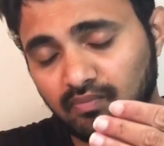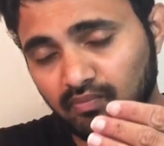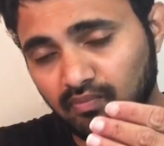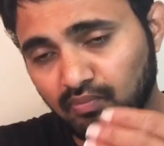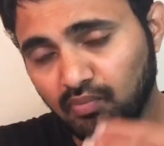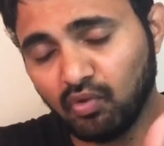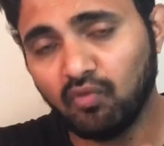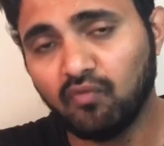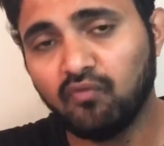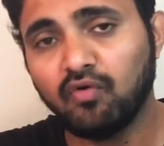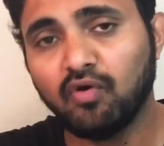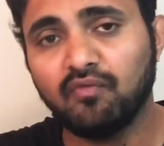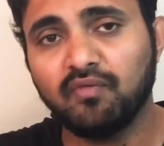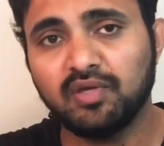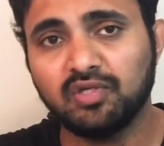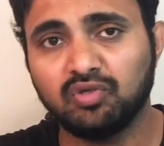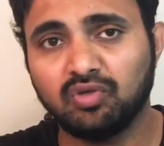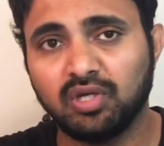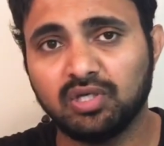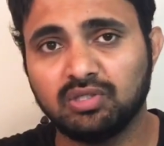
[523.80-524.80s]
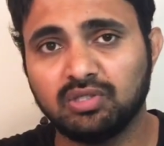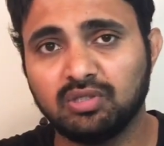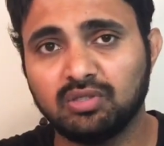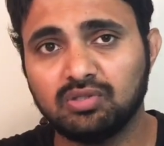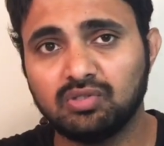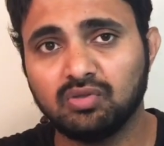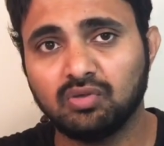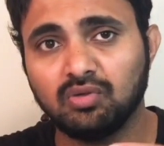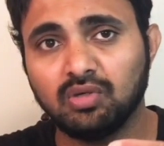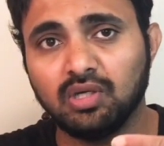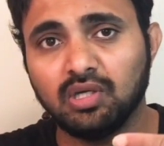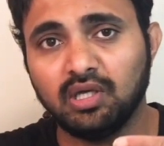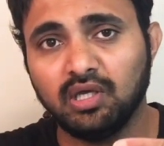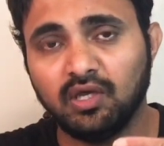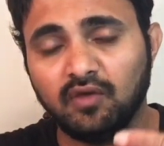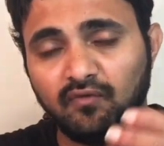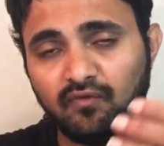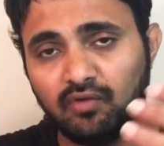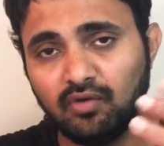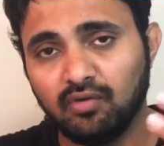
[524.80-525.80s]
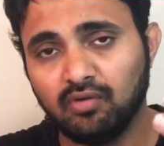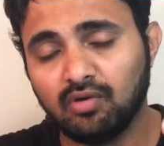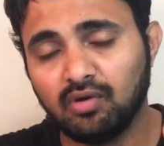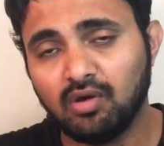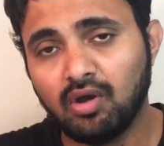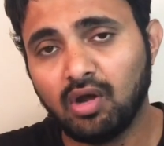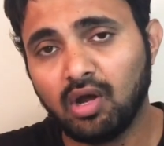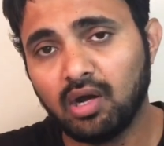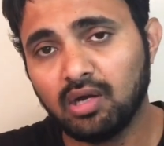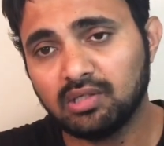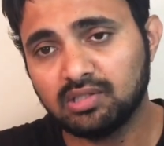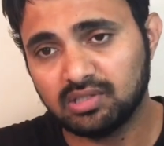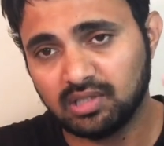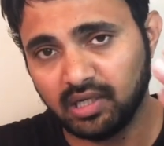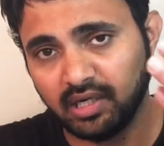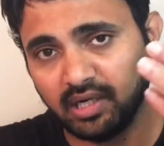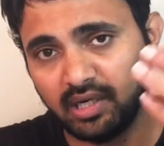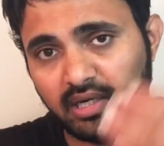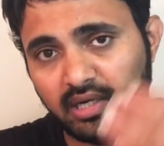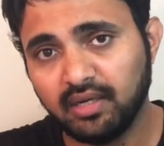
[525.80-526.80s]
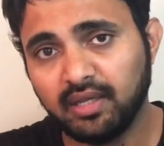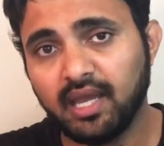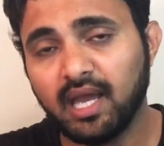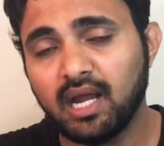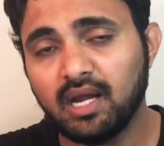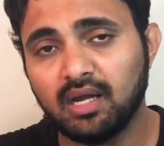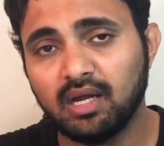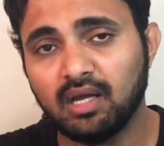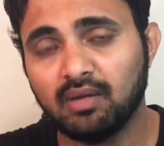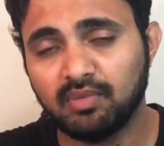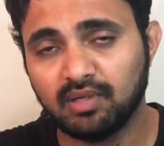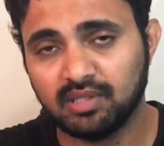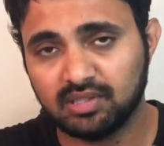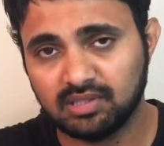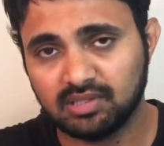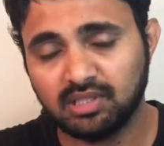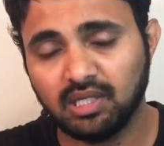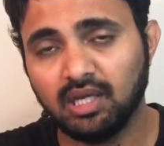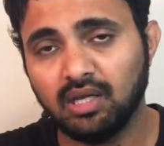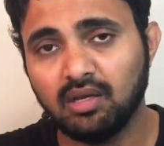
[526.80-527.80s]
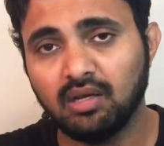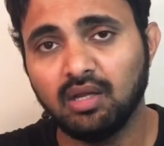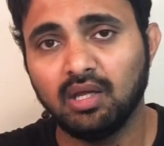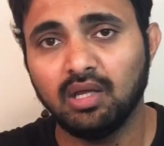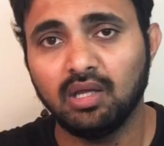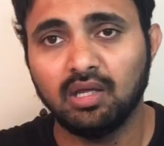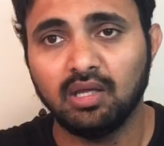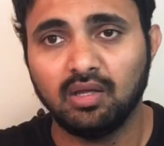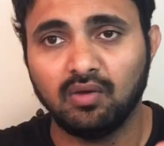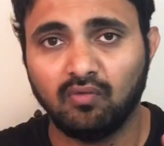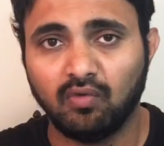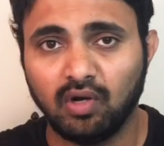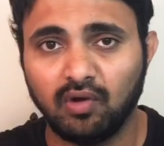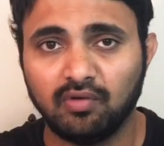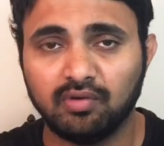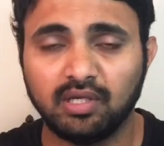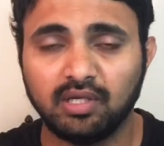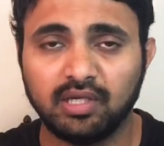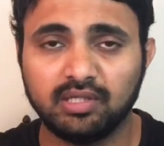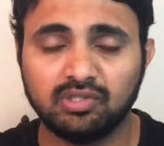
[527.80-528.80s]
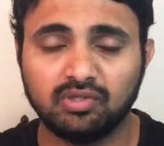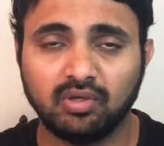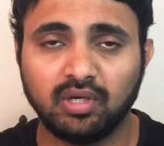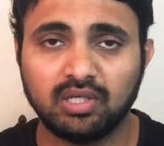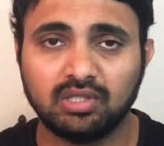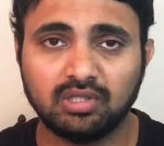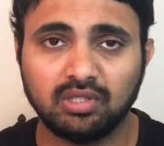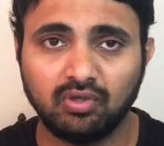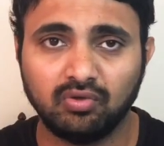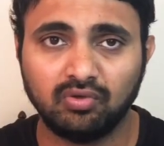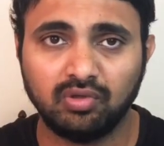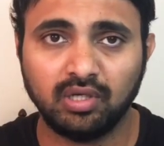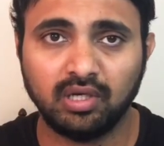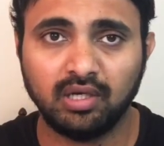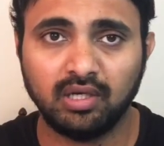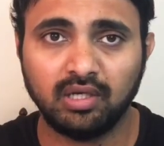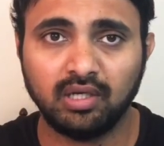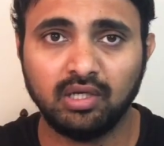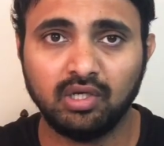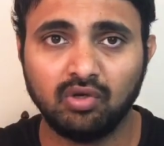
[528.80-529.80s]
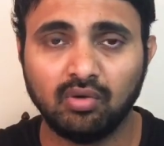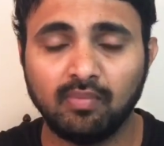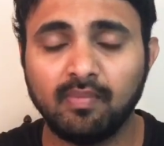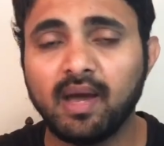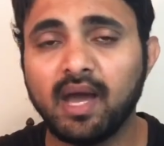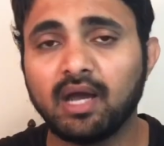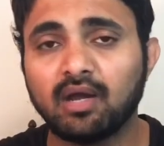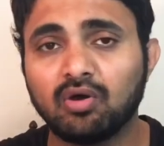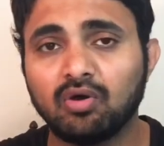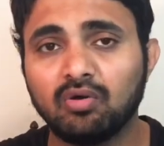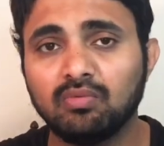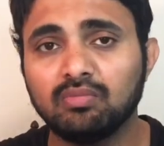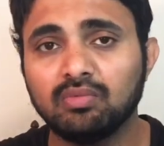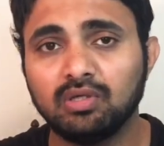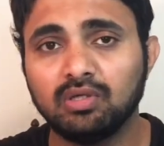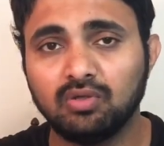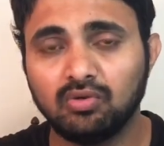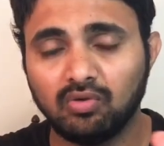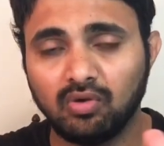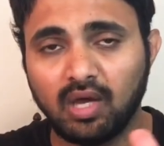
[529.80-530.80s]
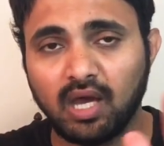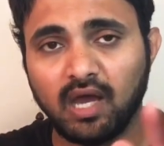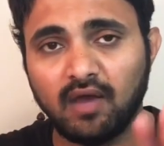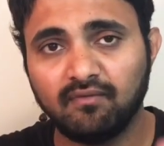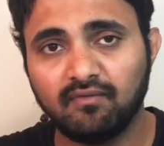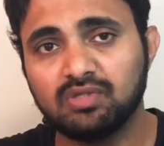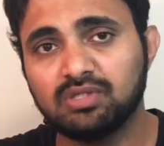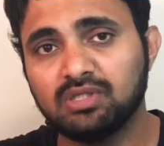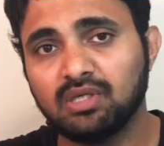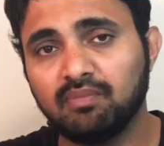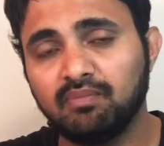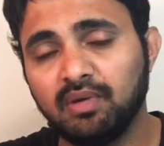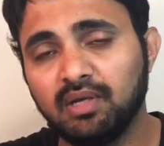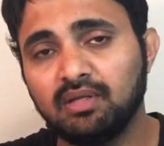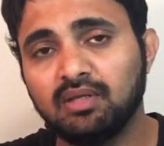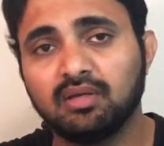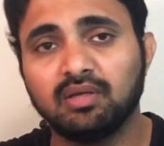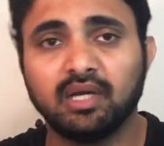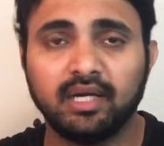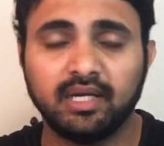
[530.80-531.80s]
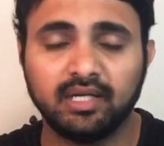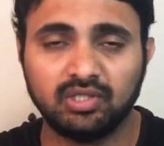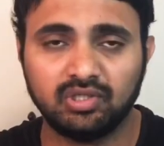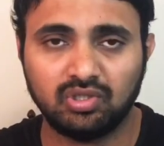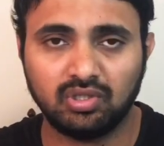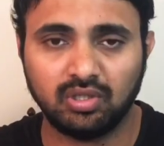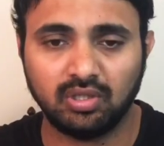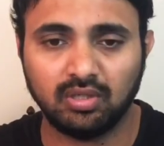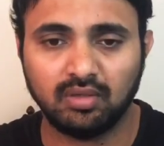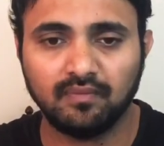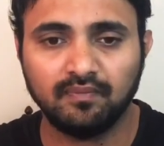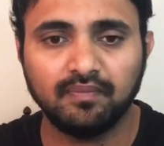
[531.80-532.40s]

proof of education. So if you are not studied in Canada but still whatever the education you did it in your back home, you have to submit the credential.